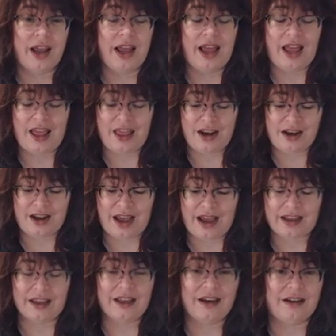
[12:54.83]
And I
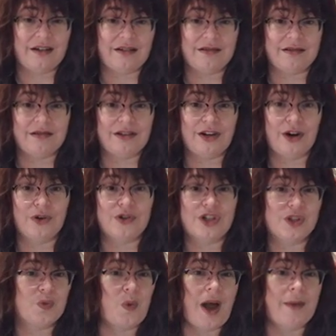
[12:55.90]
can, just
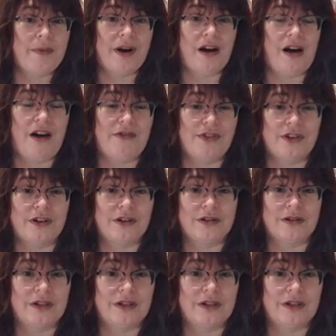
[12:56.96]
wipe it off or,